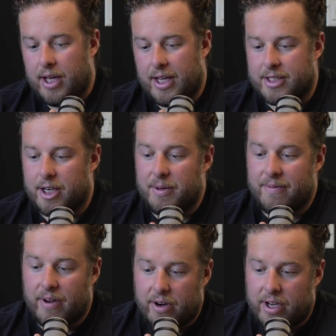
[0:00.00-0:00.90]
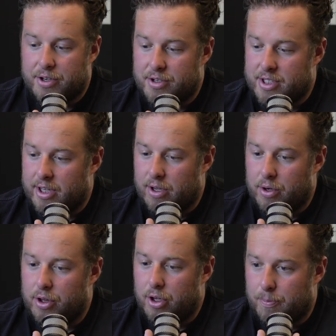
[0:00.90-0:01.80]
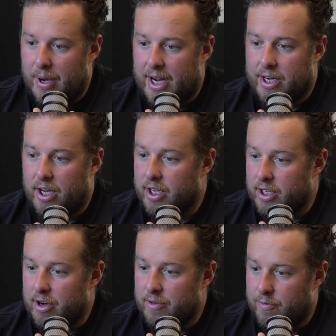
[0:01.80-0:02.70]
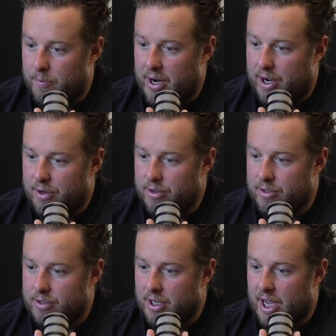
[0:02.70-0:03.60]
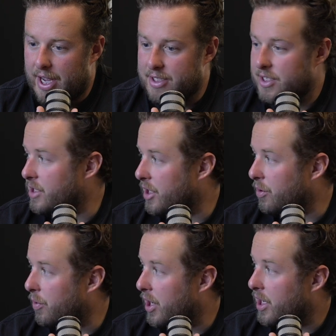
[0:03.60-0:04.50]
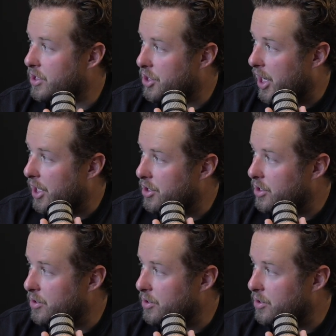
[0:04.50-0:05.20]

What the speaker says: It's going to be very interesting, though, to look back a year from now and see what has changed.